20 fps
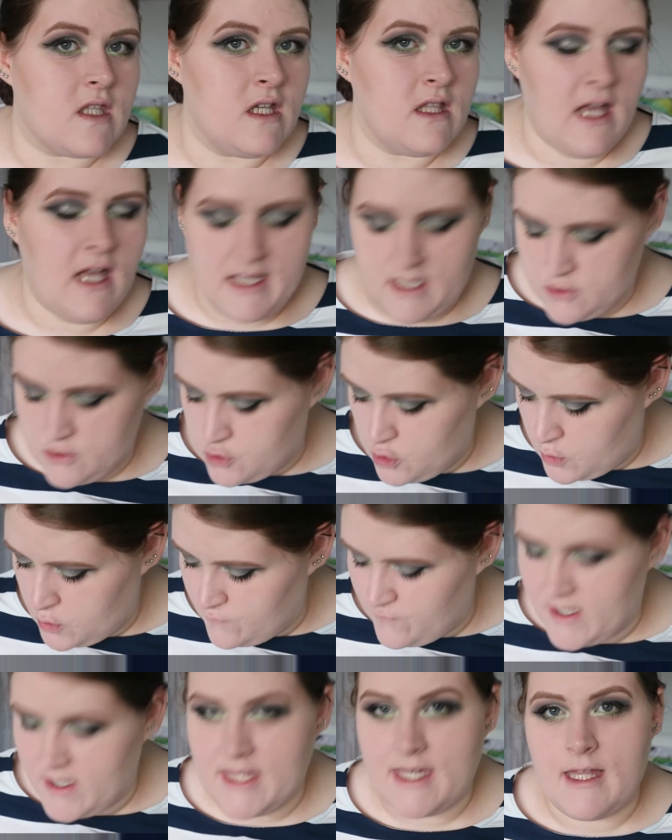that like I don't
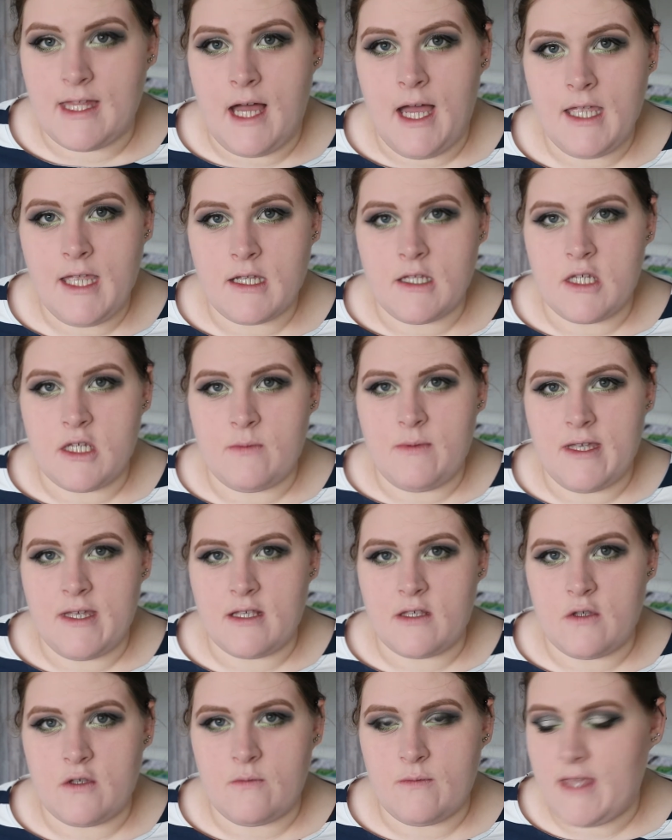really like and she
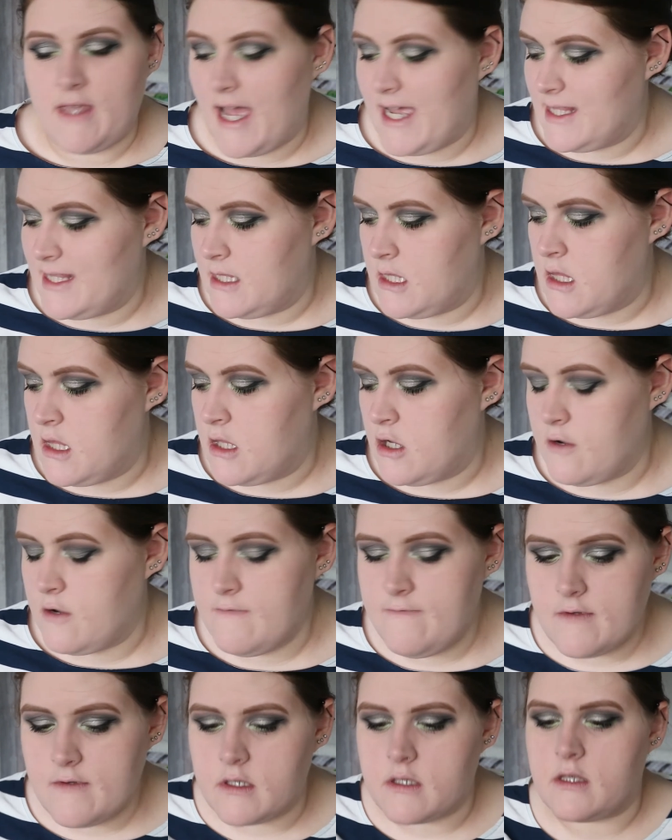picked some that I
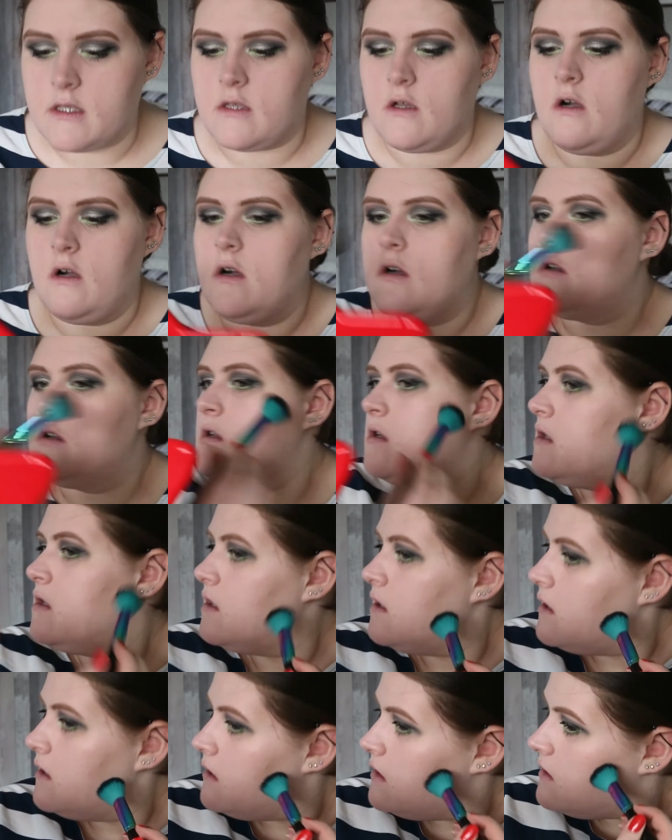love, so
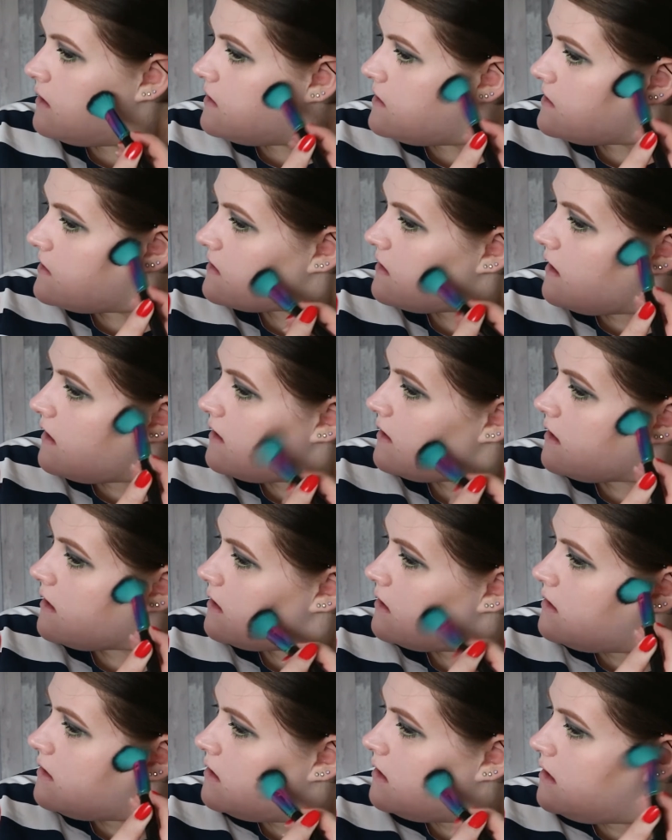it's
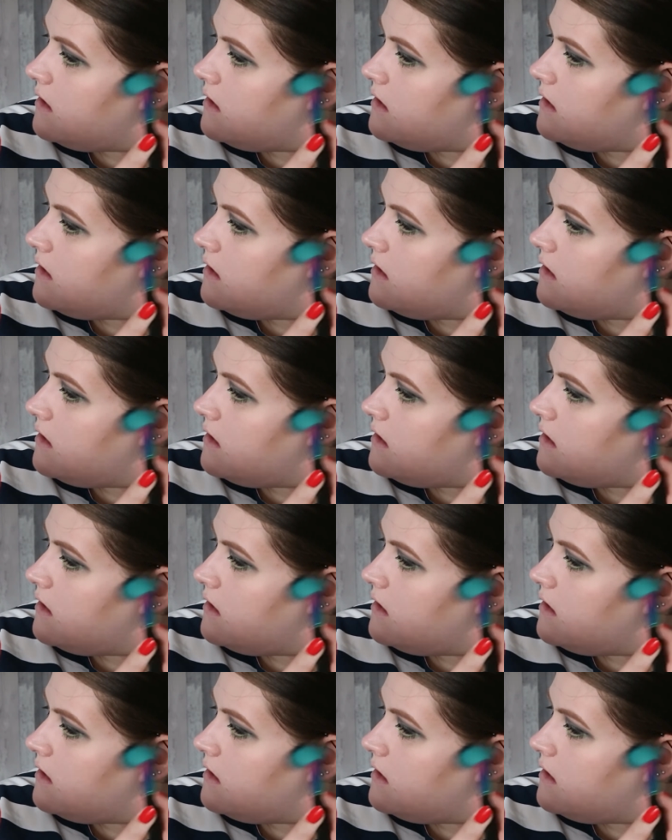like